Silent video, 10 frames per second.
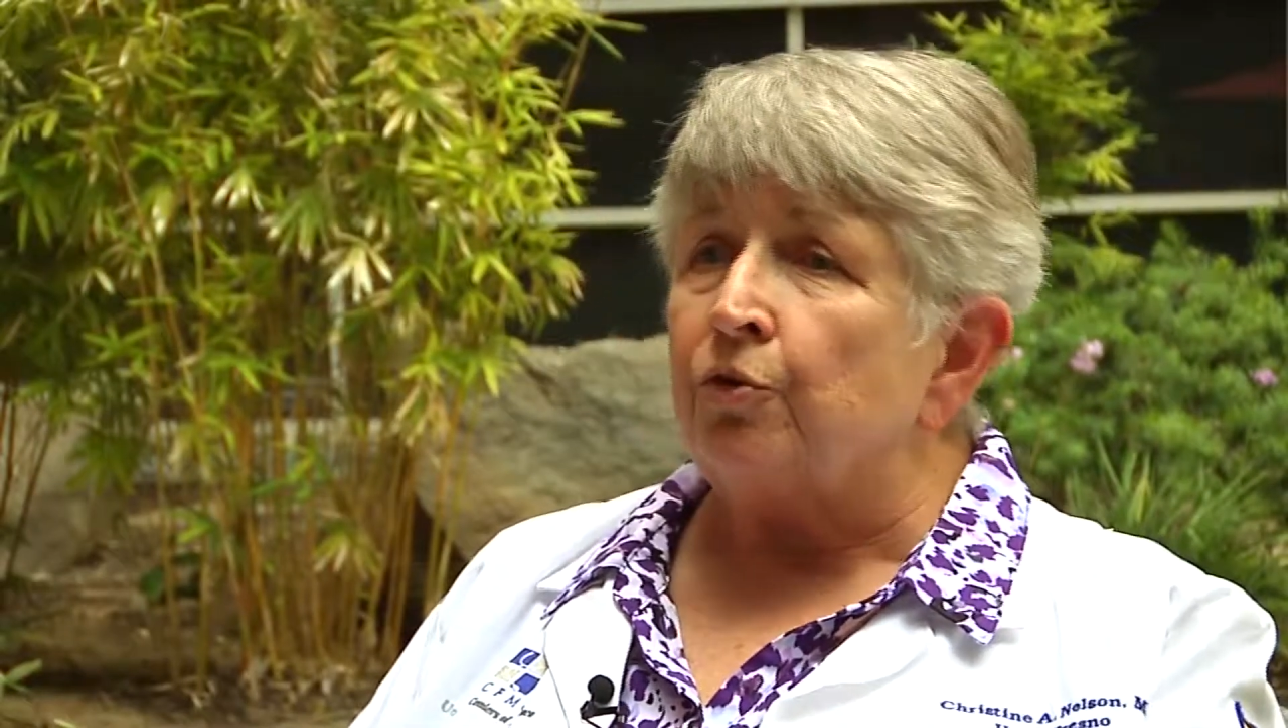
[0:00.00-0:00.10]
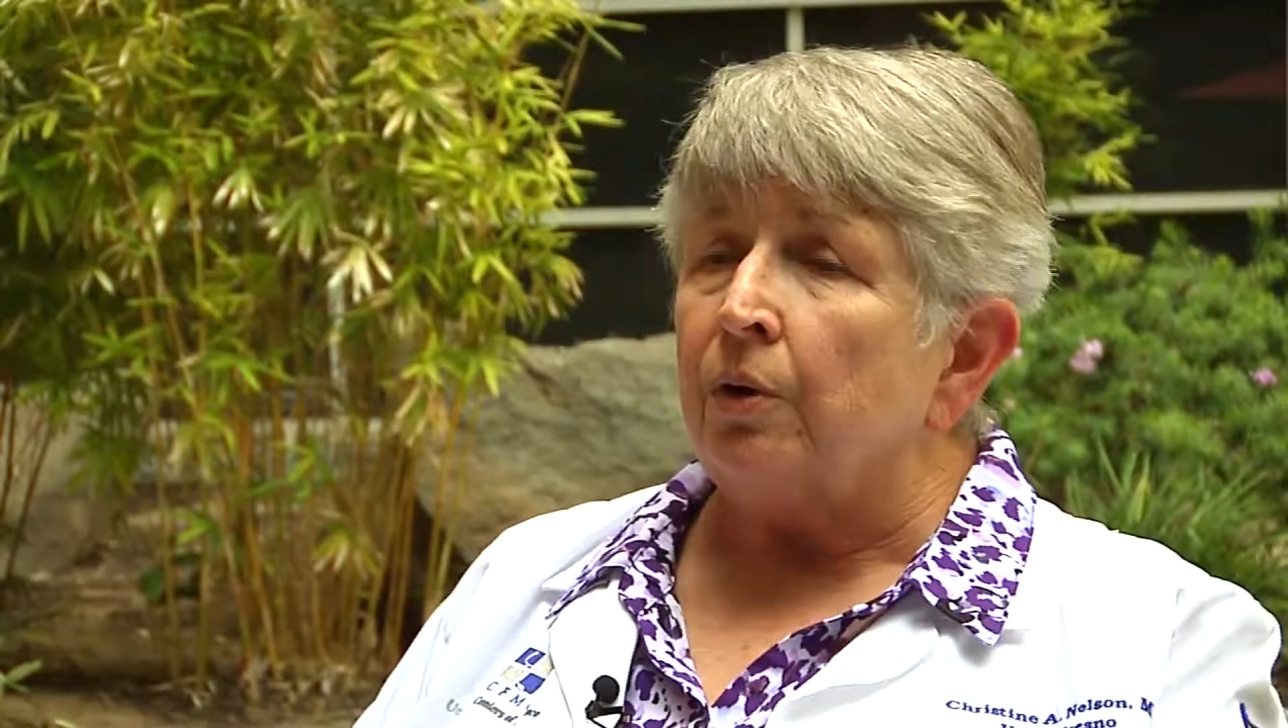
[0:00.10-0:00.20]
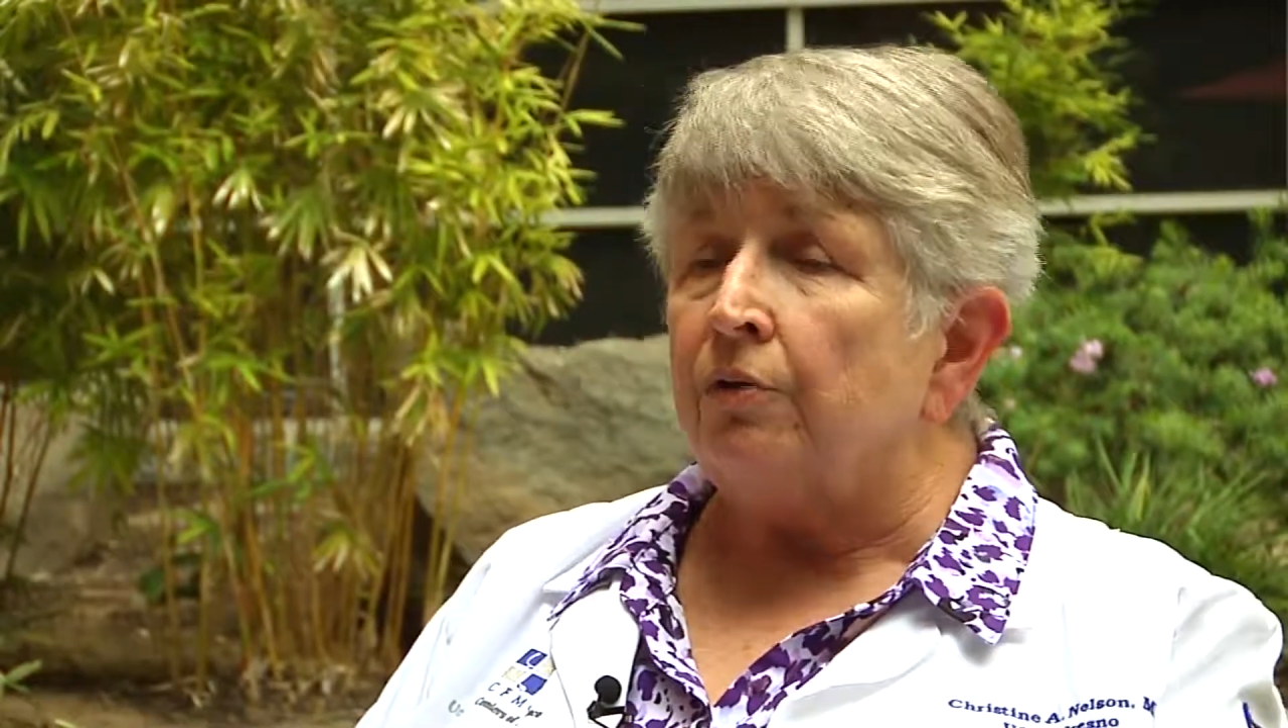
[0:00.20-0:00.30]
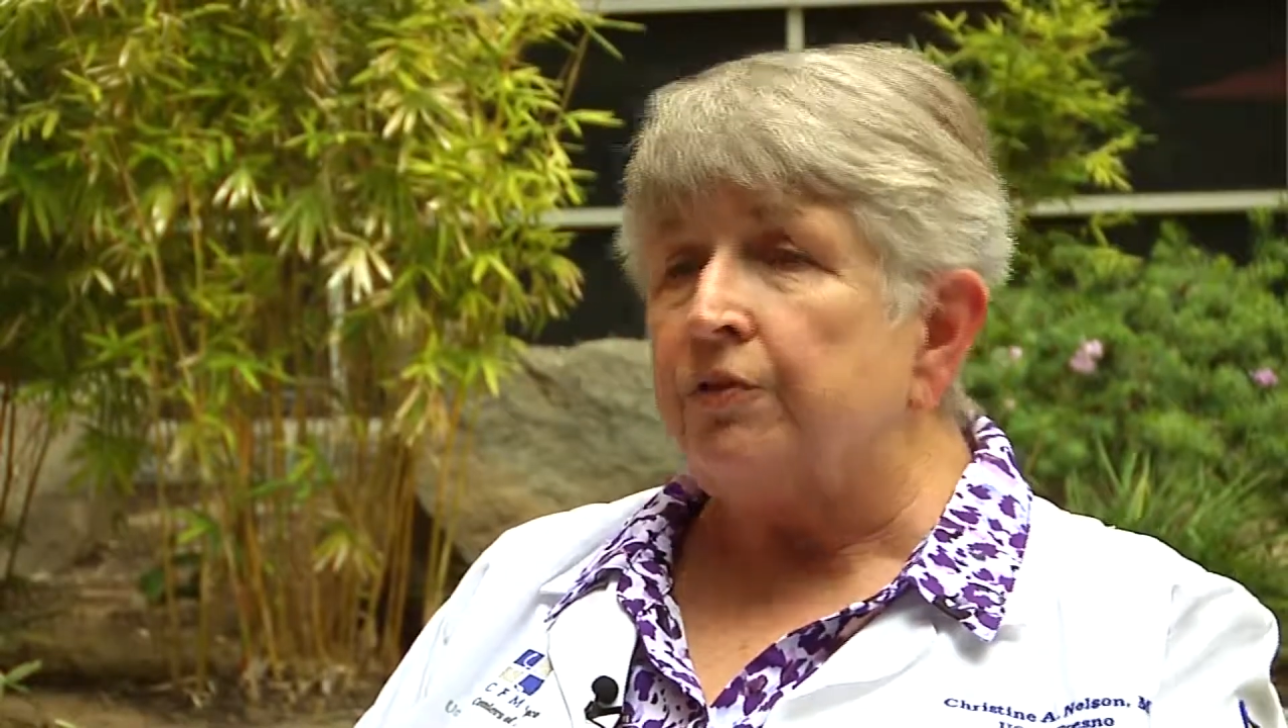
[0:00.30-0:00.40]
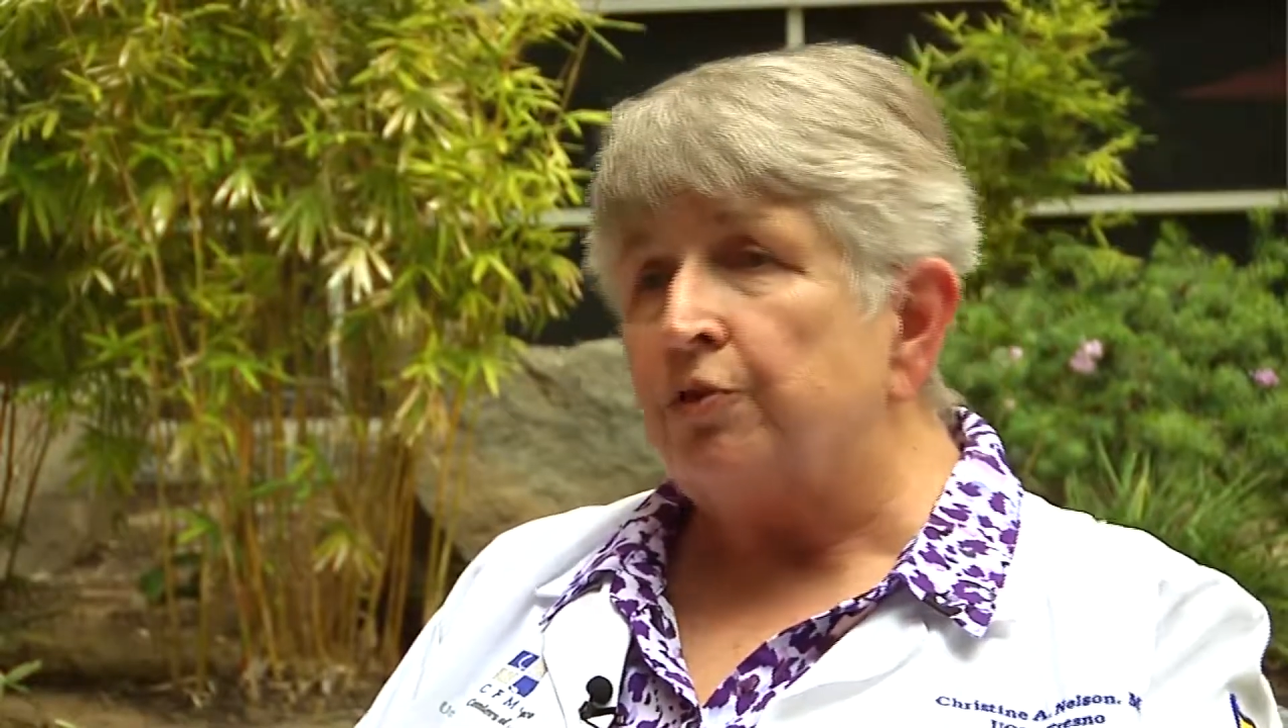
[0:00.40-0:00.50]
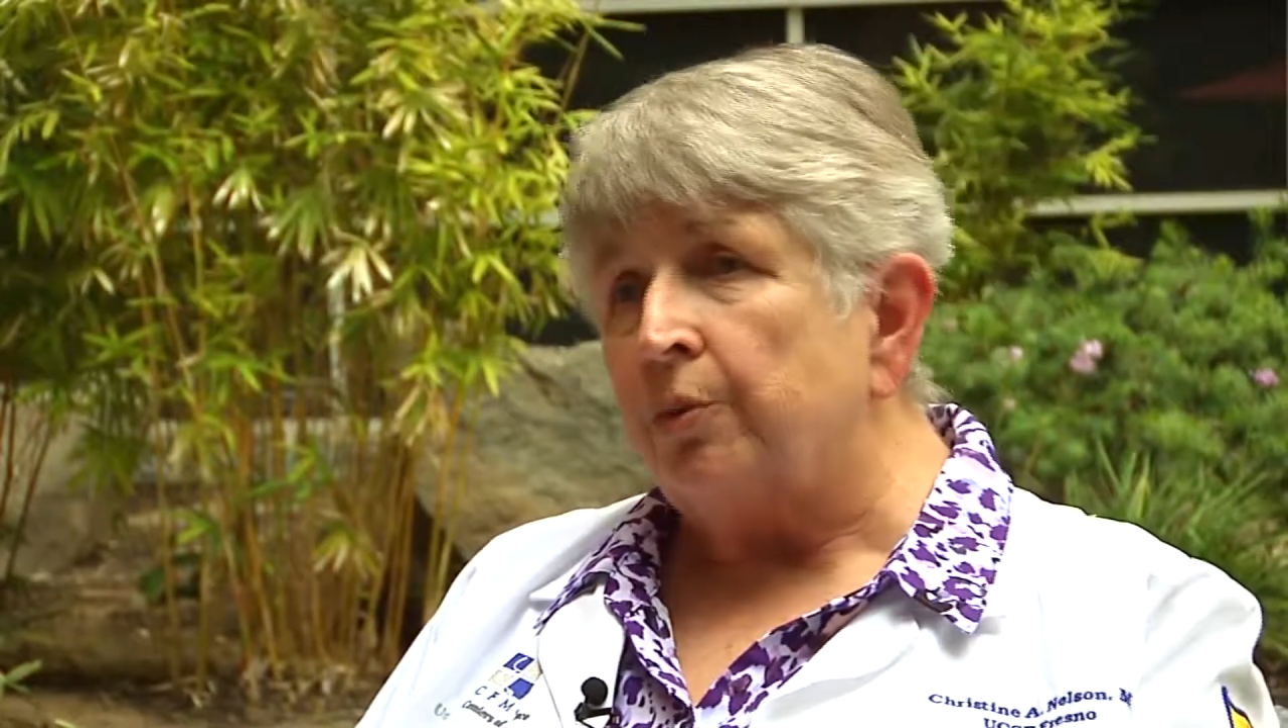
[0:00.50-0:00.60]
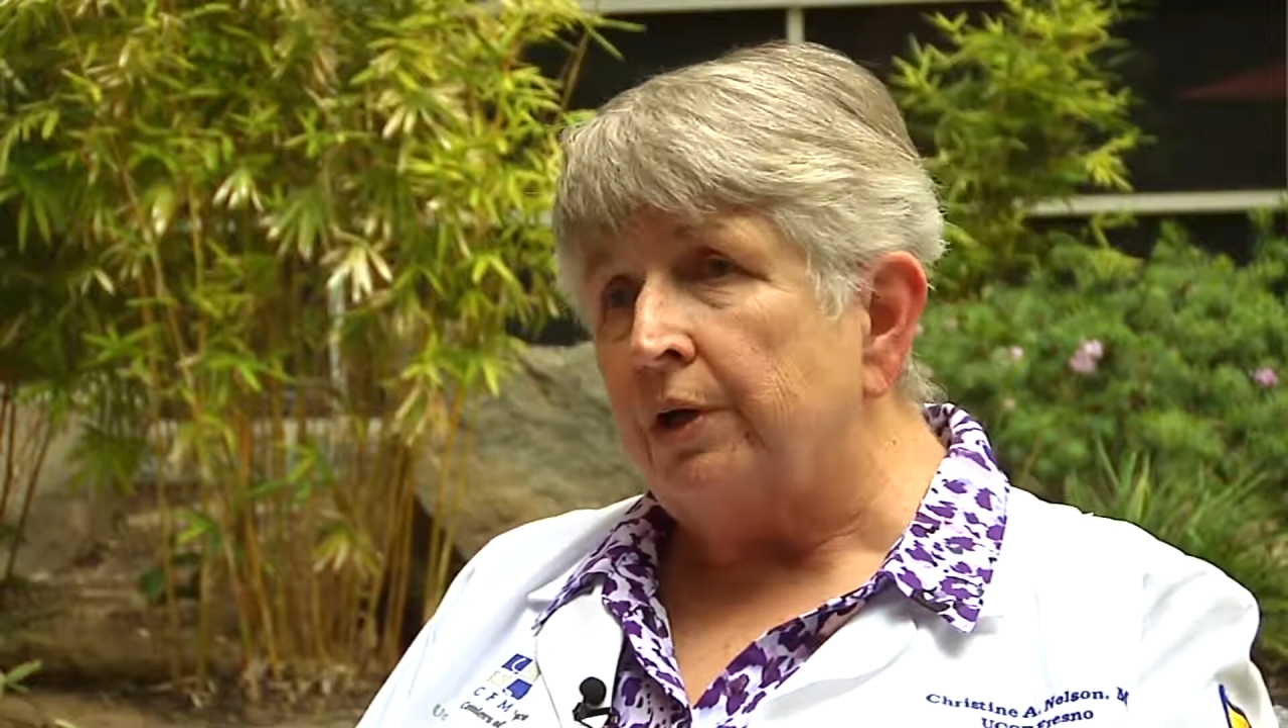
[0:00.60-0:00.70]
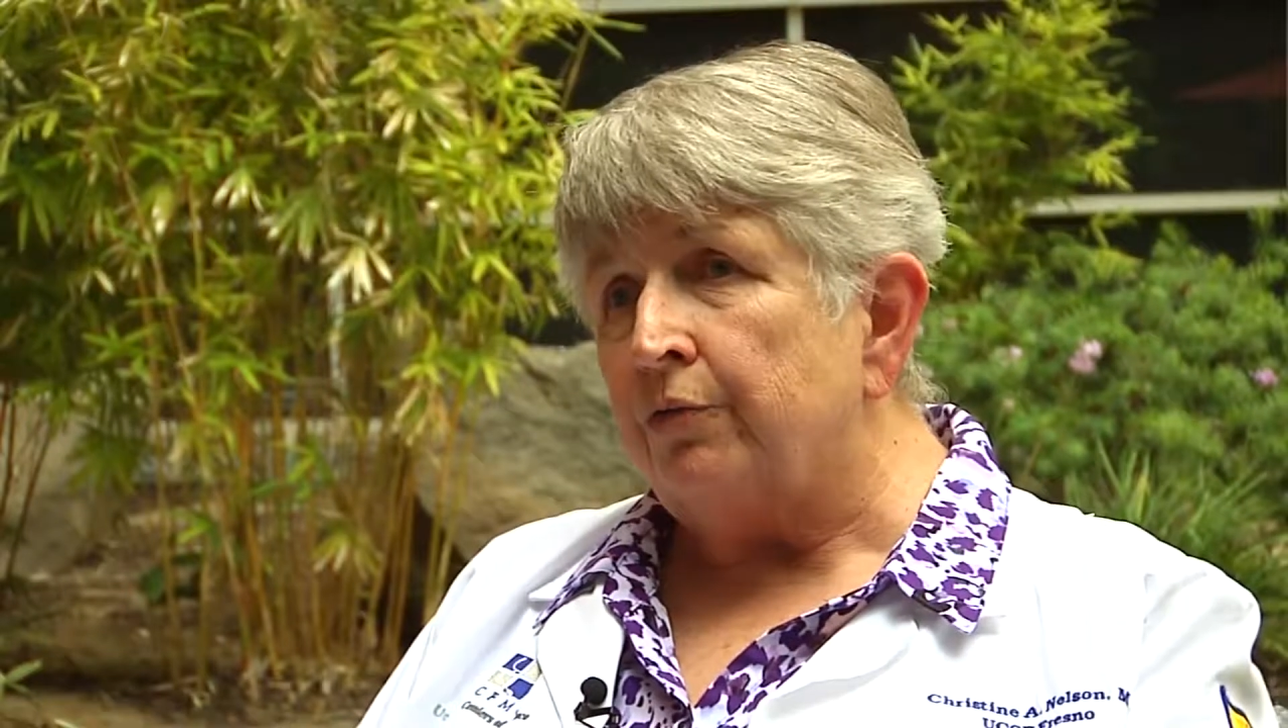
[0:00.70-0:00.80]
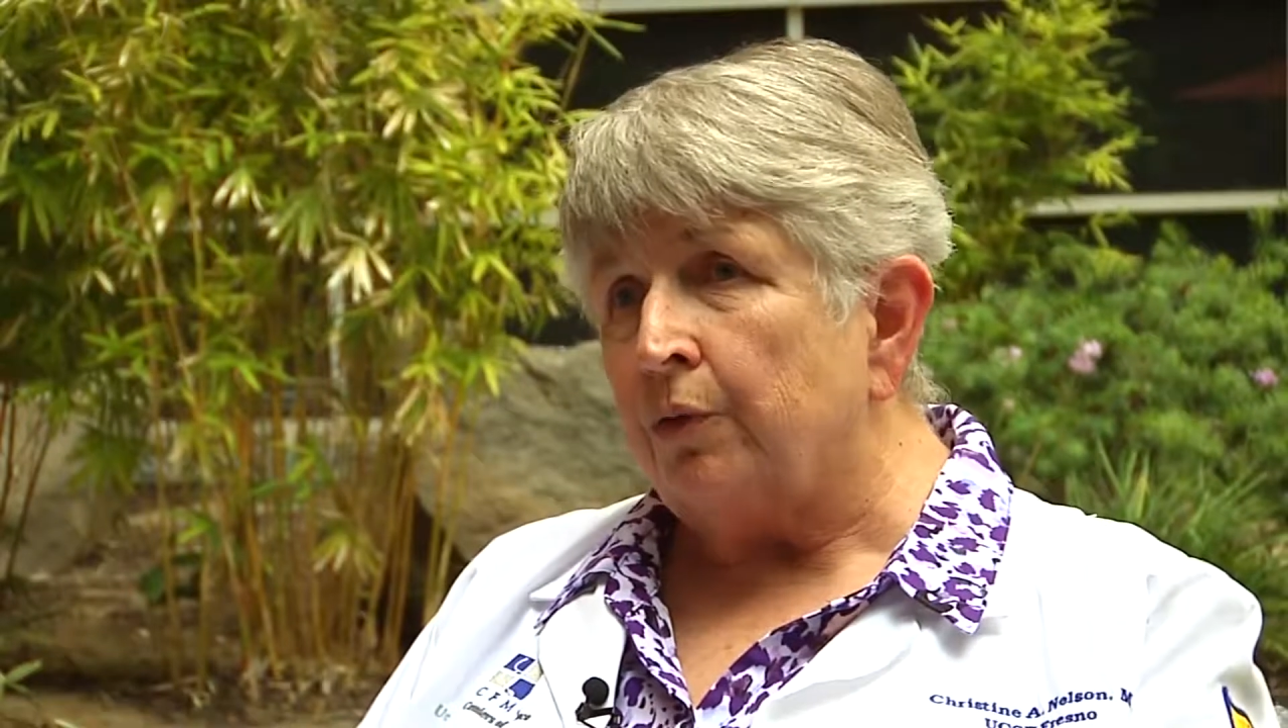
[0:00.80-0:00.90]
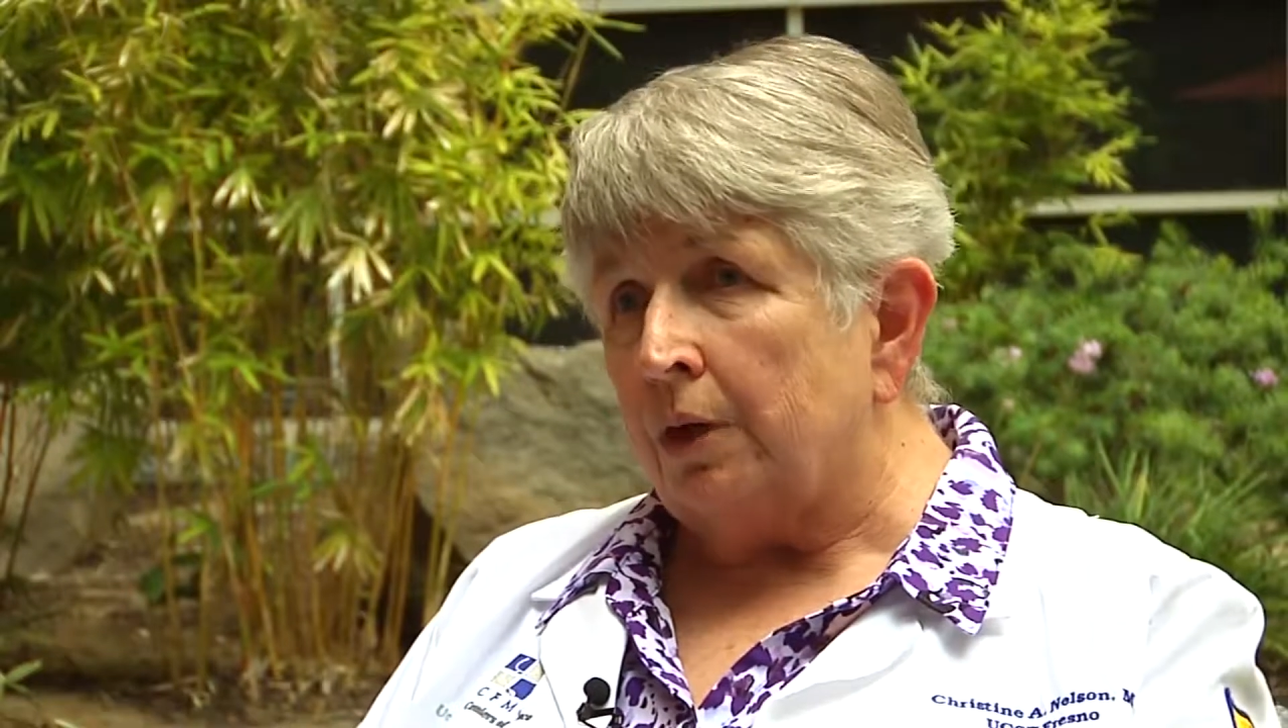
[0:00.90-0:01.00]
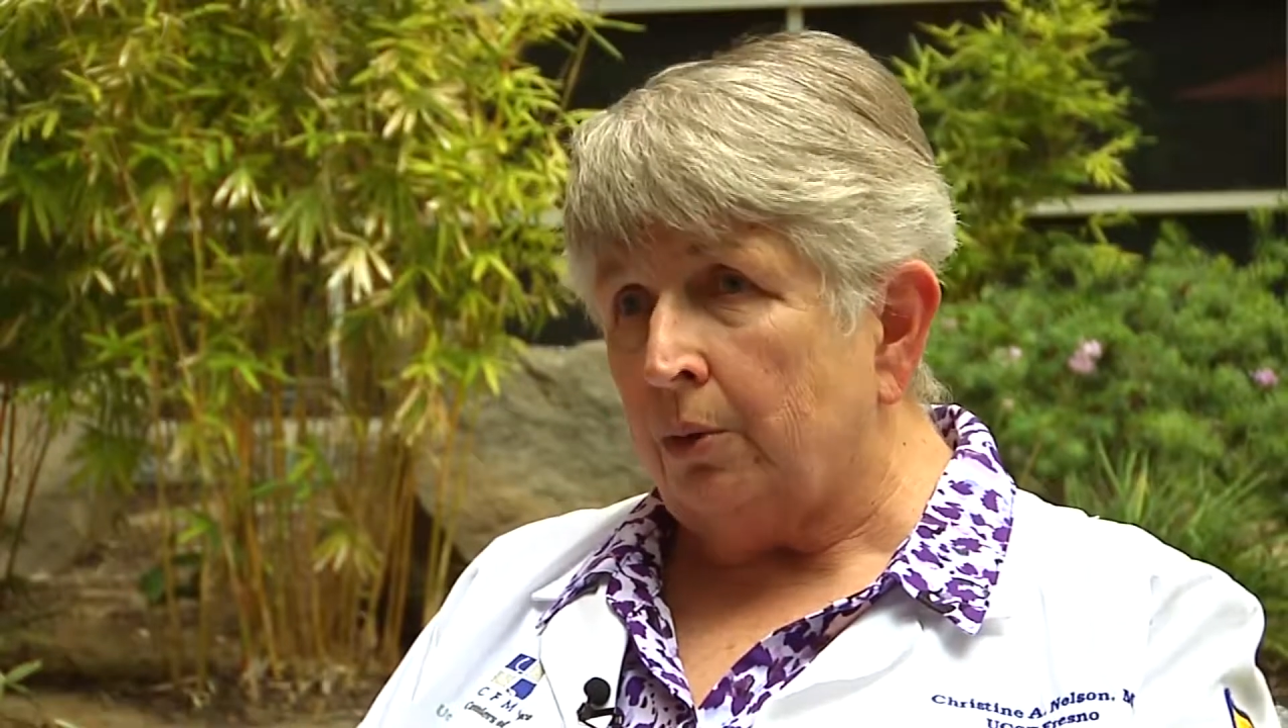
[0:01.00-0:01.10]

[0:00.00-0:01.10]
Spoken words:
12 to 24